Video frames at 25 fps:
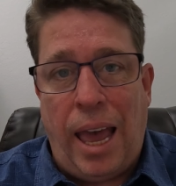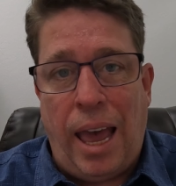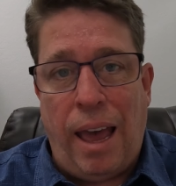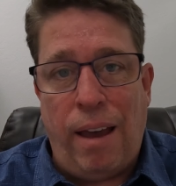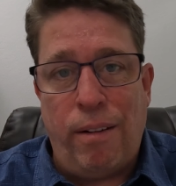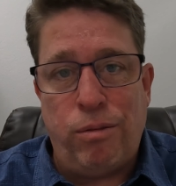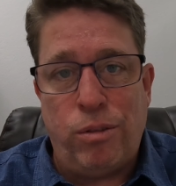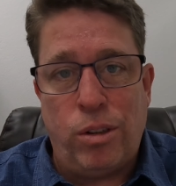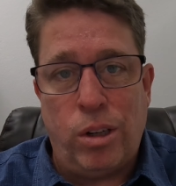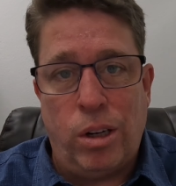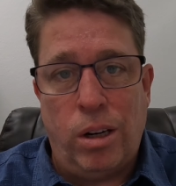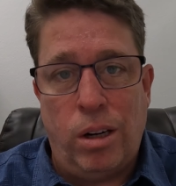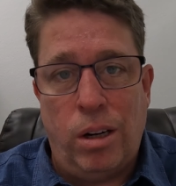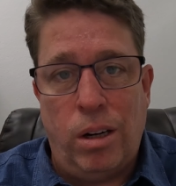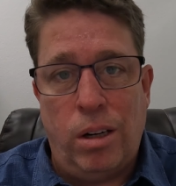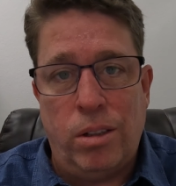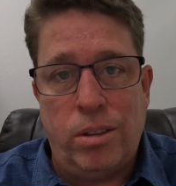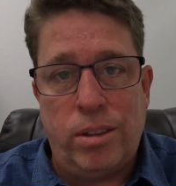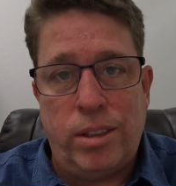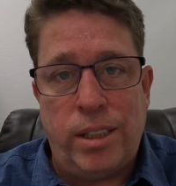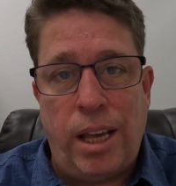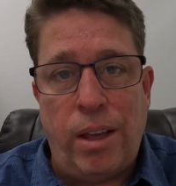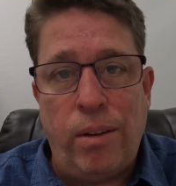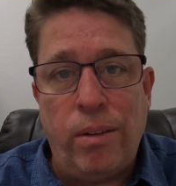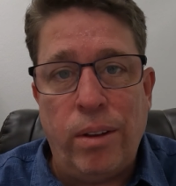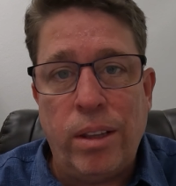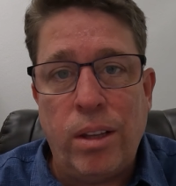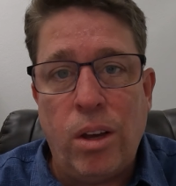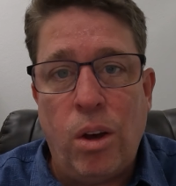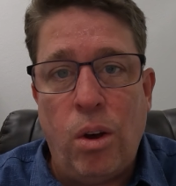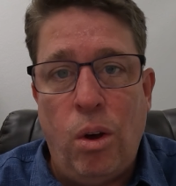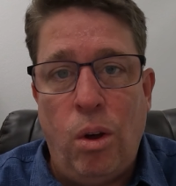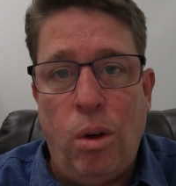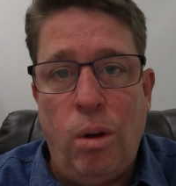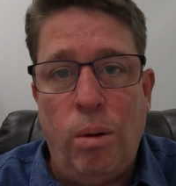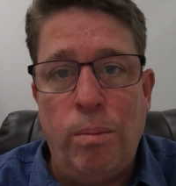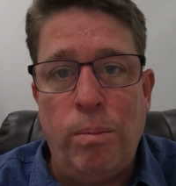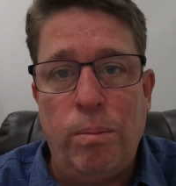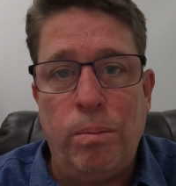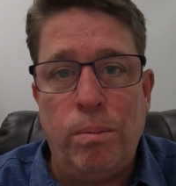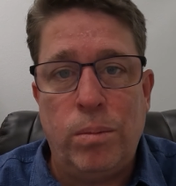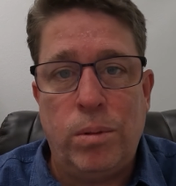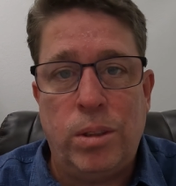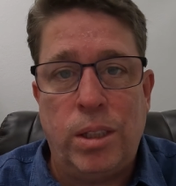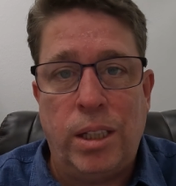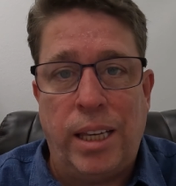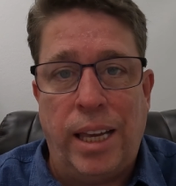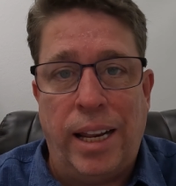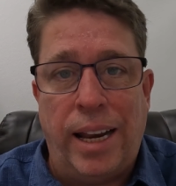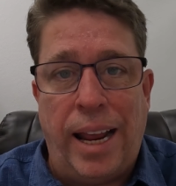after selling the
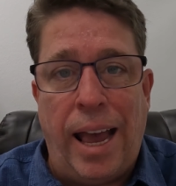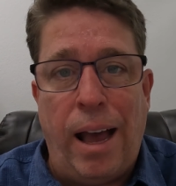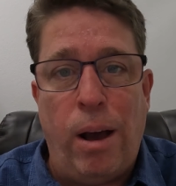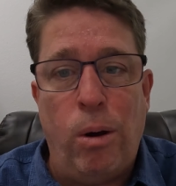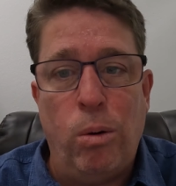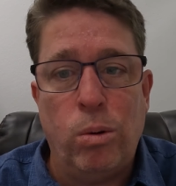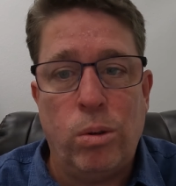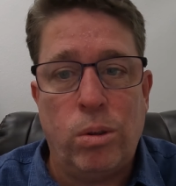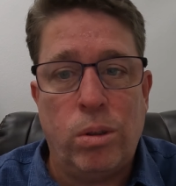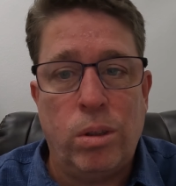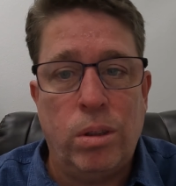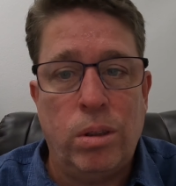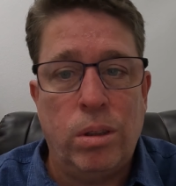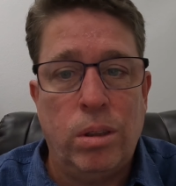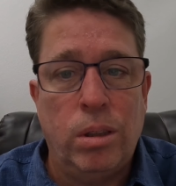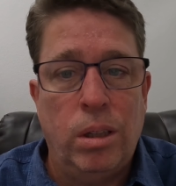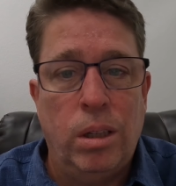home to get out?